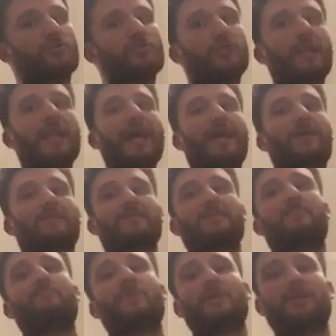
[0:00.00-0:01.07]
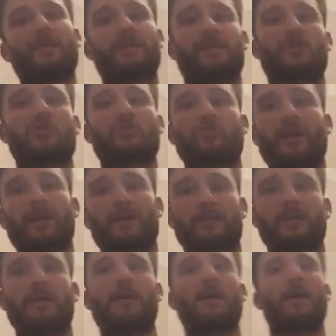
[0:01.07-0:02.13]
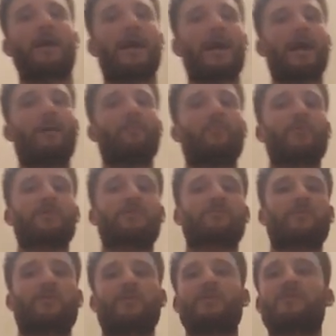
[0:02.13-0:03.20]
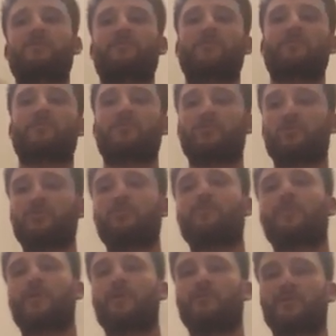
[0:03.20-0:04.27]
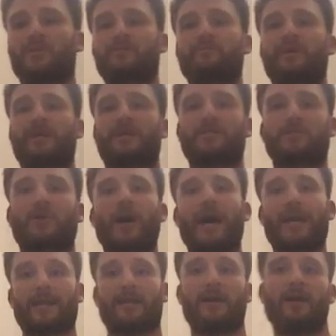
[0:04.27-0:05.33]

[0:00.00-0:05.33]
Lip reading: due to lack of stability and strength, which is very different to just being tight.